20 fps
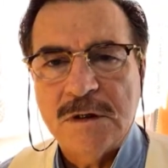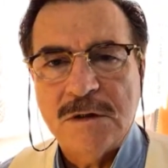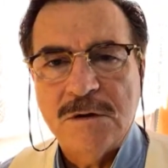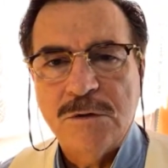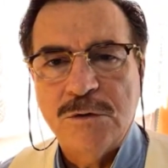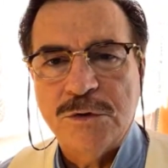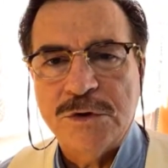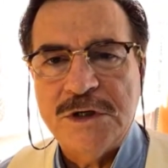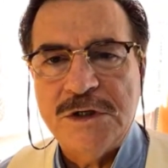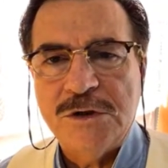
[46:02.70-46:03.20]

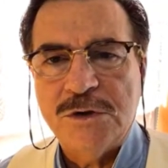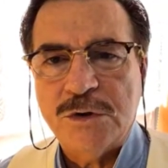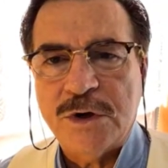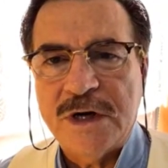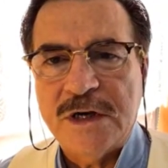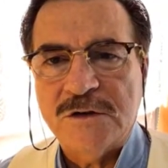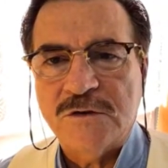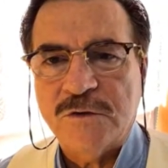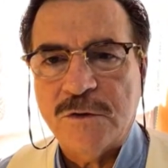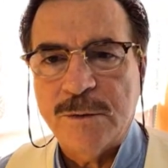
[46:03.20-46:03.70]
green
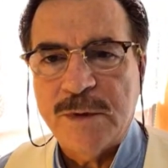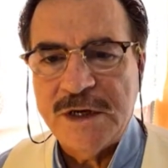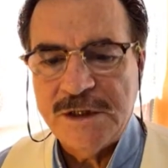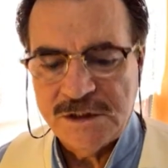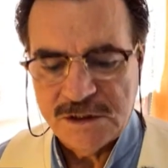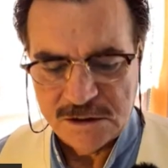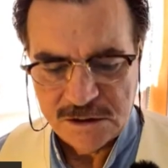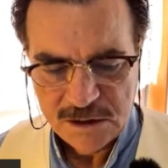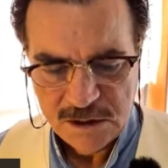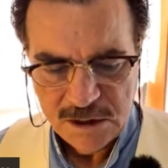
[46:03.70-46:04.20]

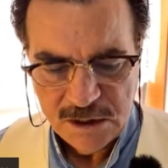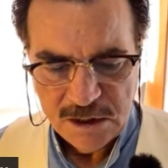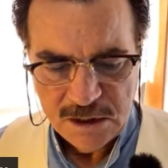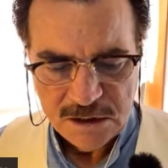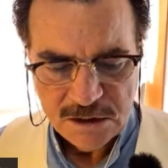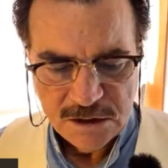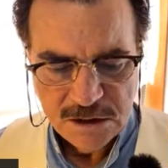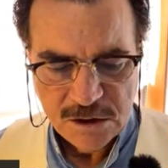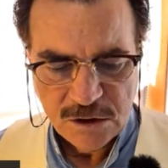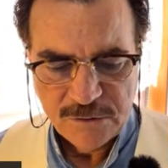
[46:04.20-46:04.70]
transformation.
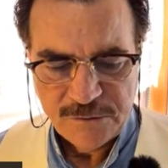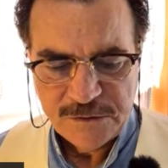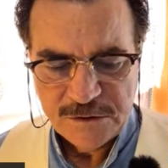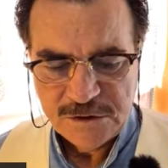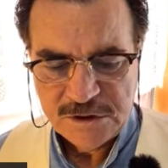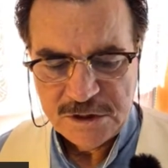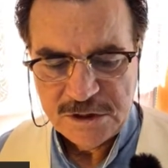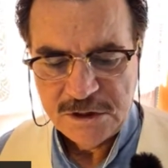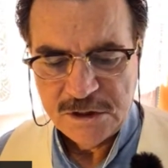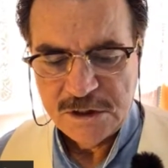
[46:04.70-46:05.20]
If you
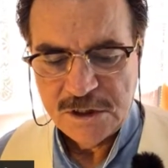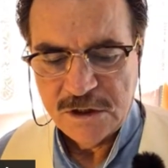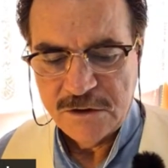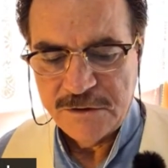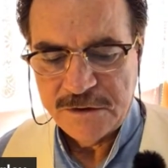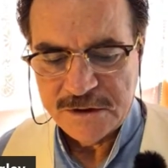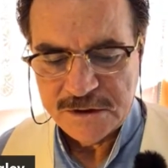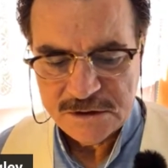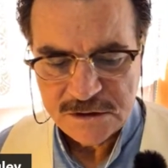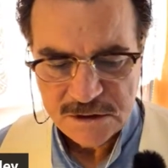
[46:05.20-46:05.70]
didn't know
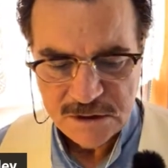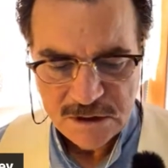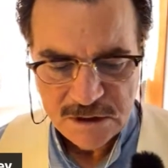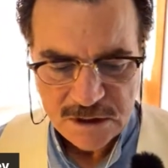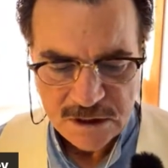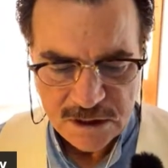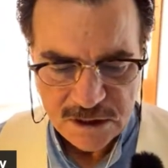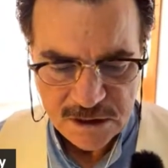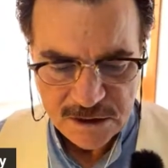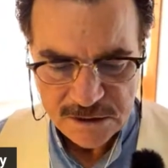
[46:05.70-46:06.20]
this,
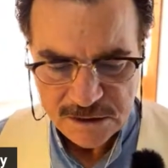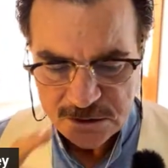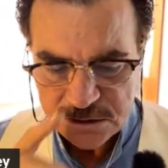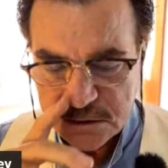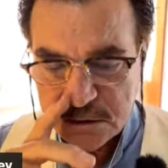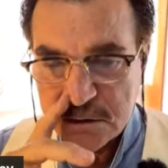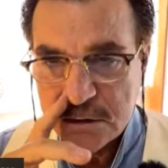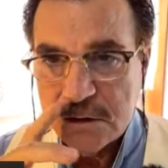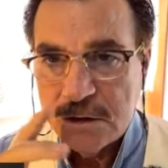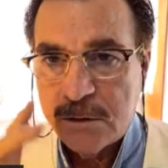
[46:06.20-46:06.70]

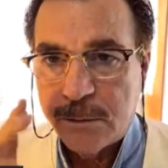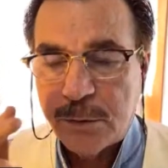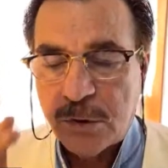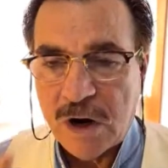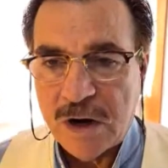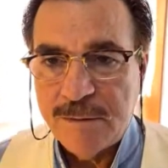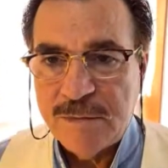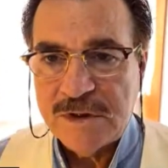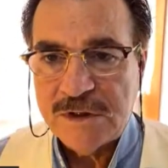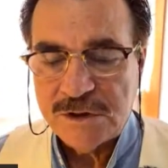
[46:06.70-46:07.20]
the
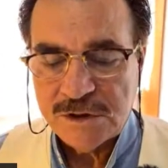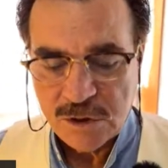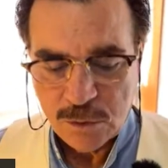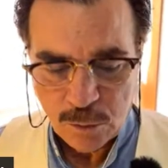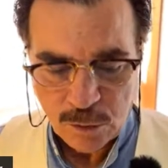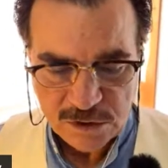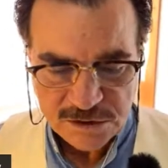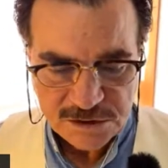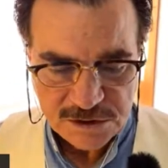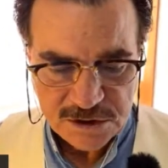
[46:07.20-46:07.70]
prime minister
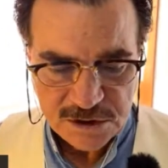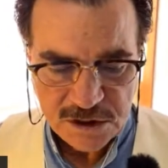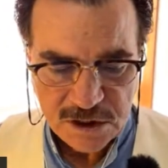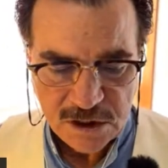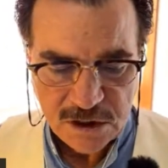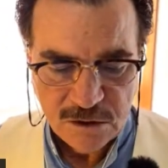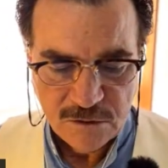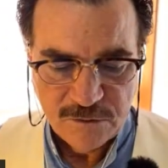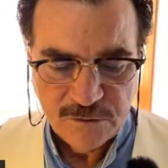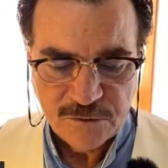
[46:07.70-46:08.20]
wants to
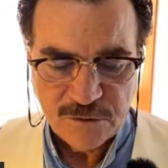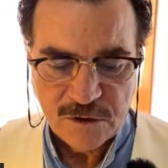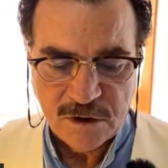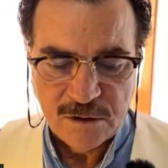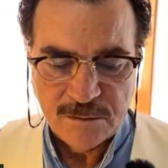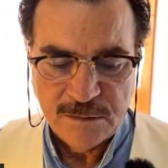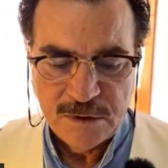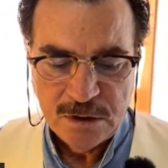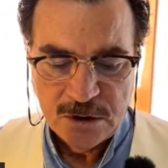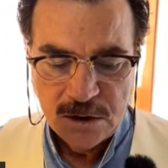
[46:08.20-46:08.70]
go
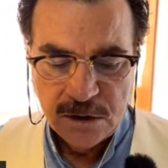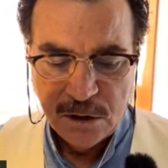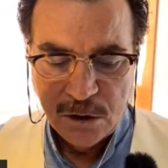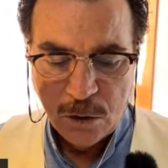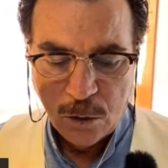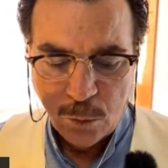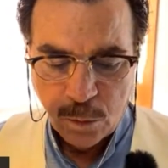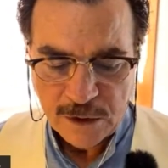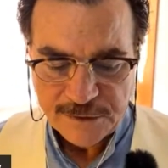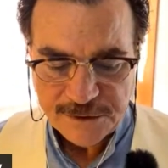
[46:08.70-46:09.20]
from
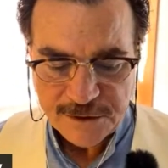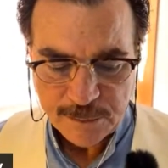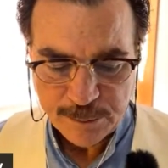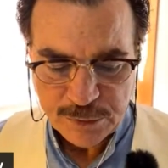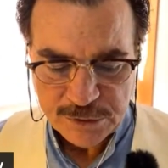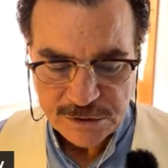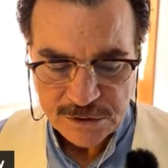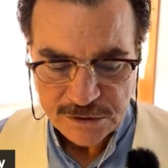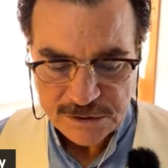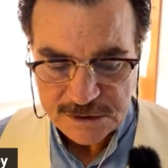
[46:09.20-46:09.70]
what they're
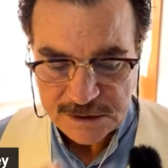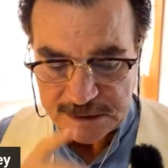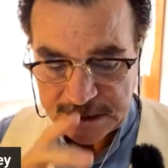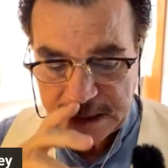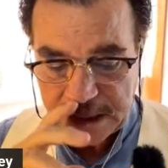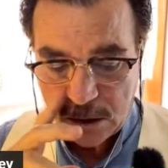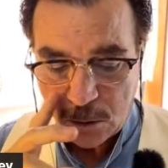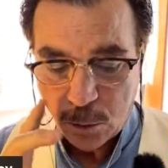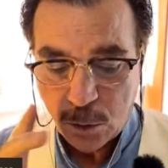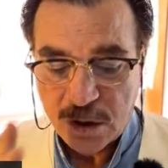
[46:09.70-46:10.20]
producing
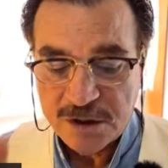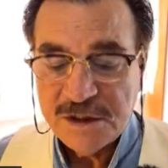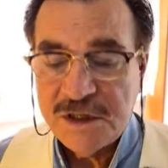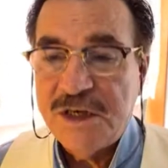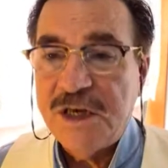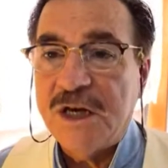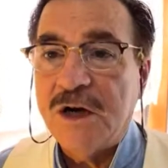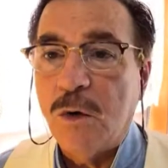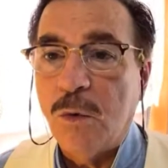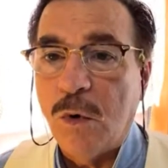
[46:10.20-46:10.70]
now, 1
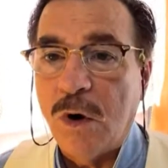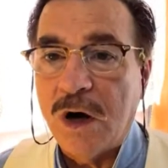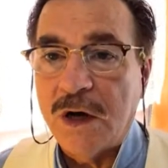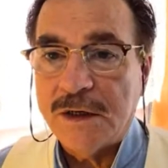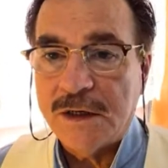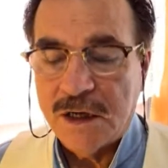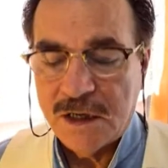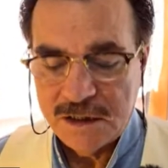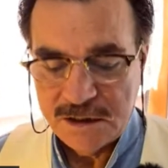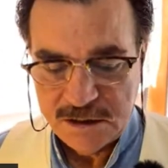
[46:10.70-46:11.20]
gigawatt
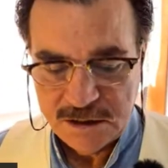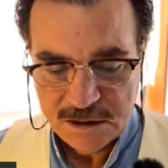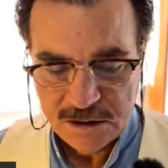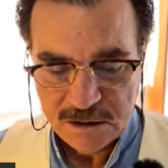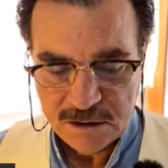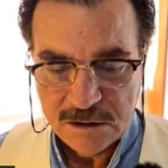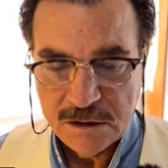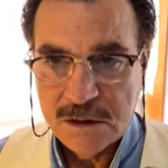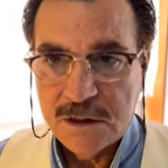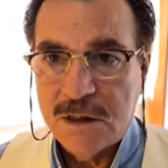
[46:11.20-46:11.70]
a
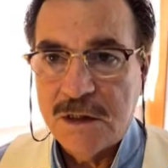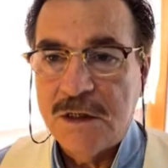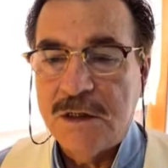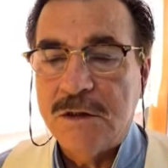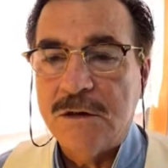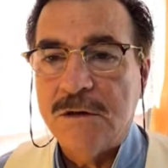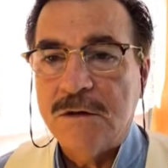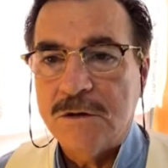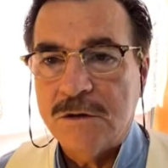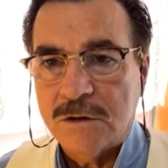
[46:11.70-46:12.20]
year
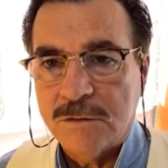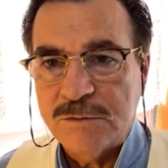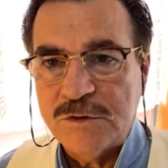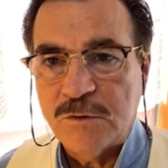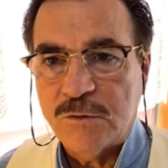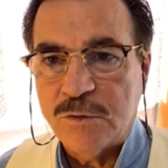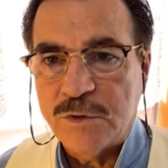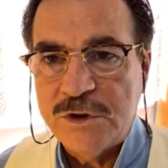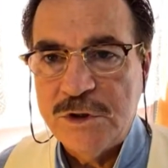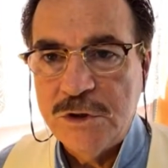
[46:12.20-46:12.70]
in terms
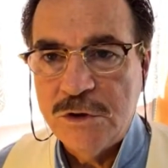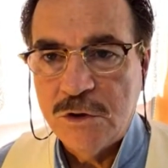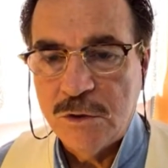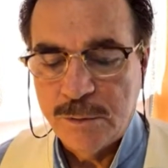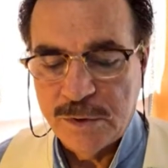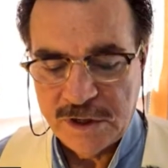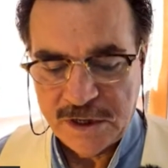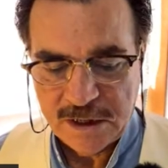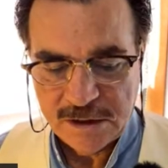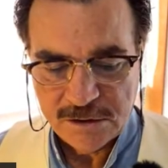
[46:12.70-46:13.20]
of
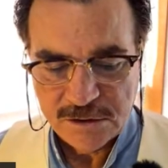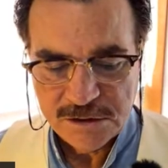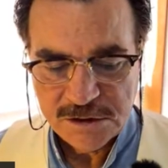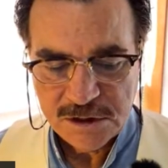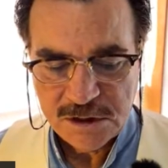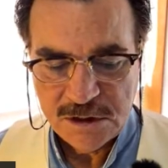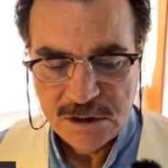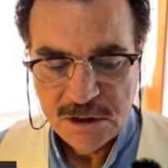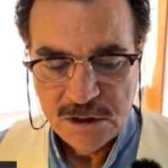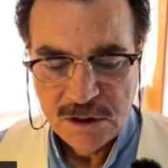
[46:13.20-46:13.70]
renewable
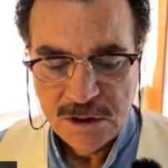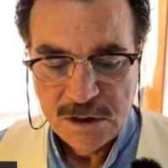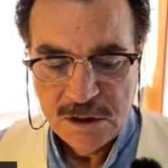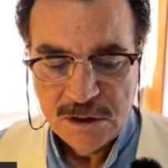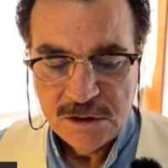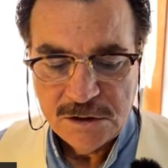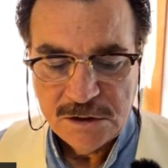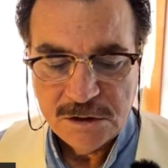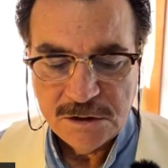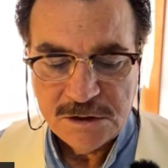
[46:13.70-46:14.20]
energy,
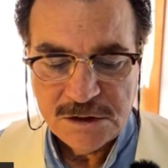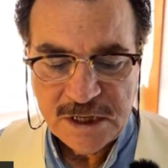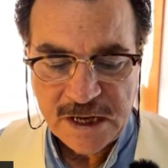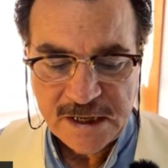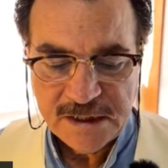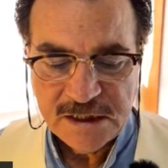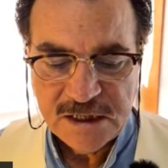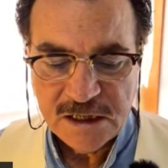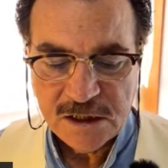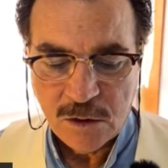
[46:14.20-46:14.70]
to
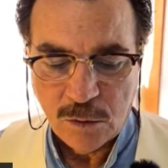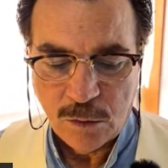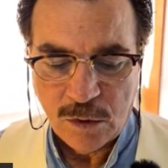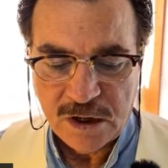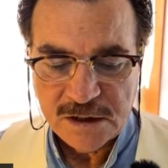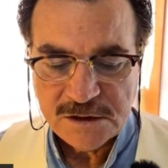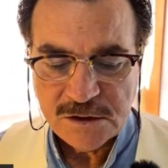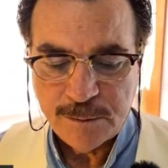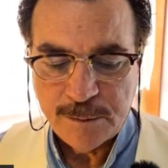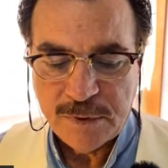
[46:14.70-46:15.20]
10
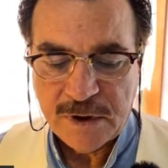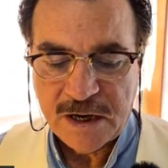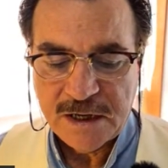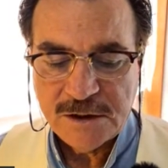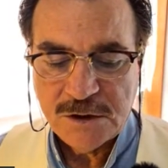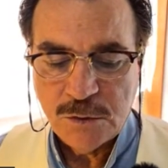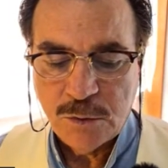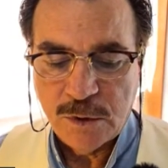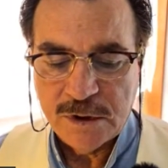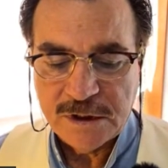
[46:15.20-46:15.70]
gigawatts by
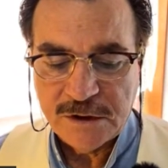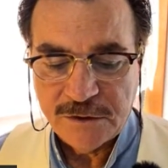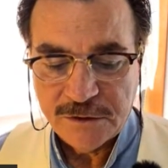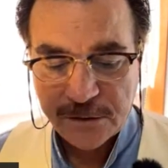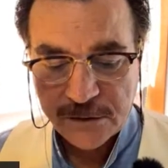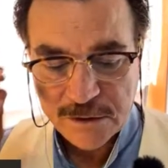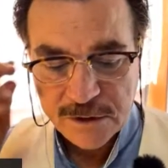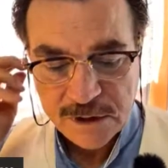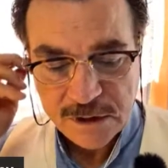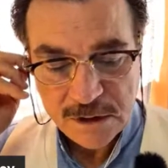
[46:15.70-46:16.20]

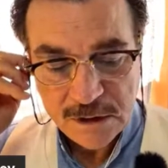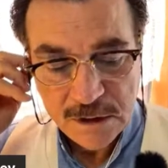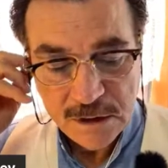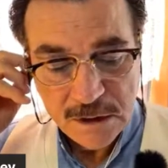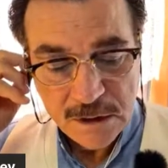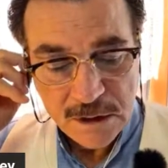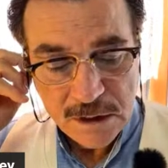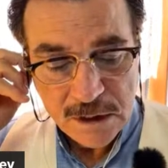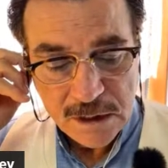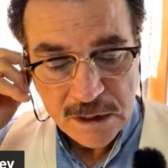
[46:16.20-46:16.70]
2030.
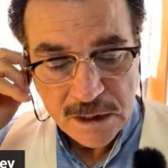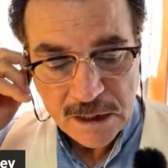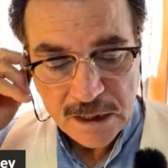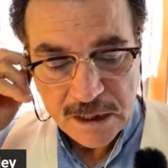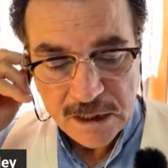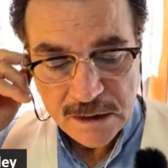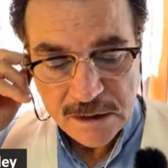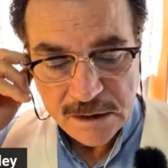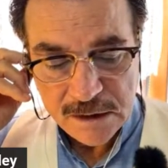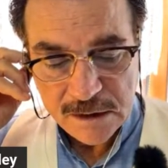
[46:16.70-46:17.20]

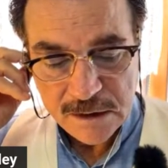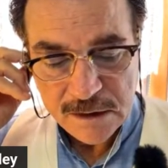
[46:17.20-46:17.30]
And